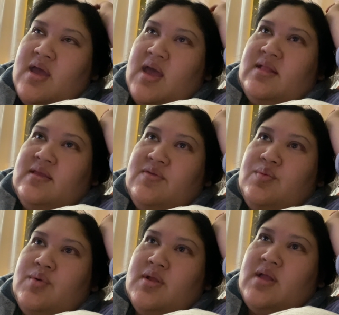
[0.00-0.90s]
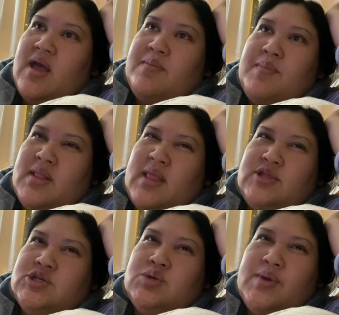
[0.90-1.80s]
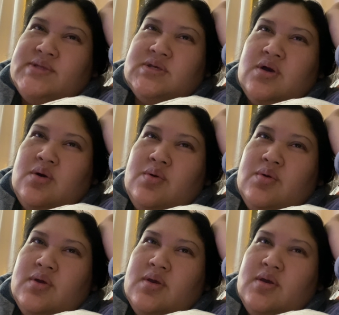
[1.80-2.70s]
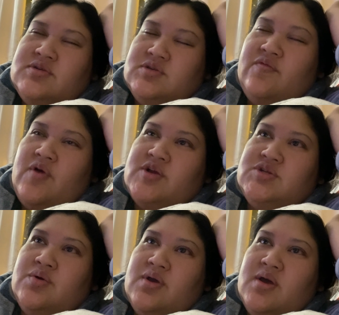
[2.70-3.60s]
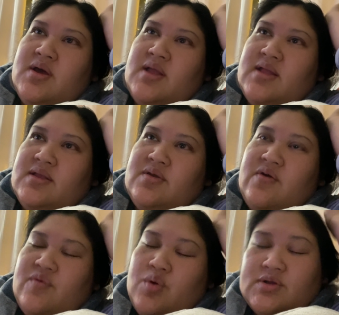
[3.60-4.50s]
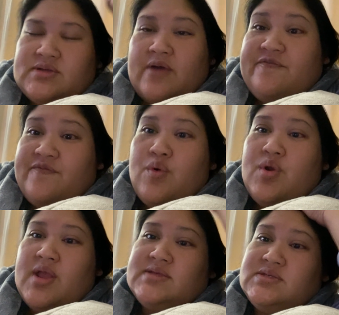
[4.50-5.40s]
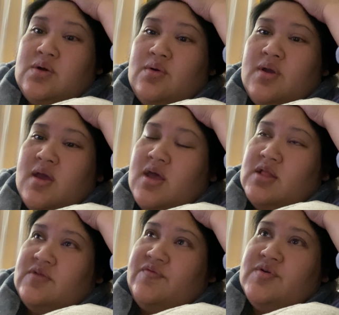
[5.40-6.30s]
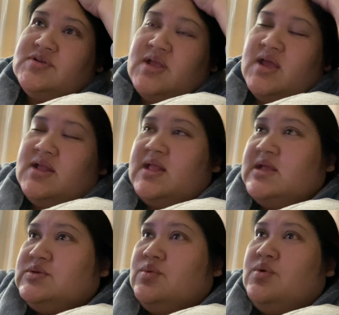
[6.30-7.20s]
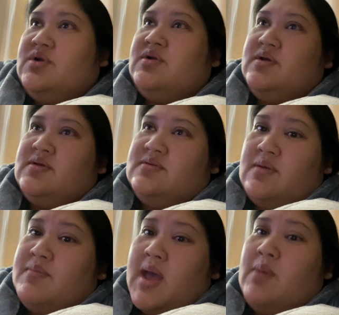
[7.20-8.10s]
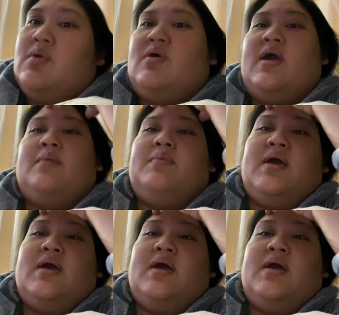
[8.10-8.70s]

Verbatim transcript: And this one I met like two weeks ago. So far, so good. And then, of course, I'm 40, so the first thing you need to order is a mammogram.